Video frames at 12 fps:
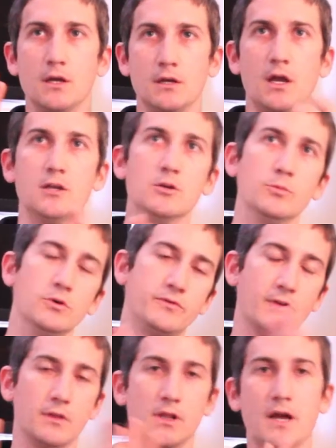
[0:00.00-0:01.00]
and you move
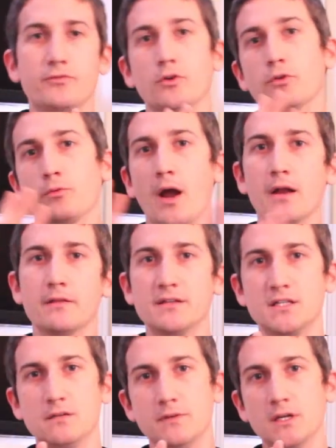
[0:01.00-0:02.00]
to the left or the right
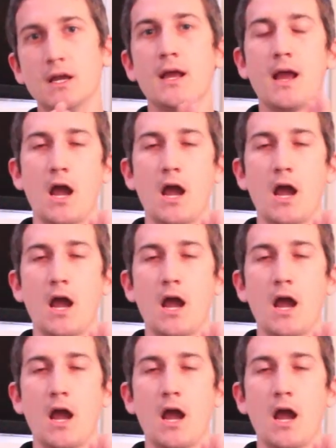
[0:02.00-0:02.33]
of the TV,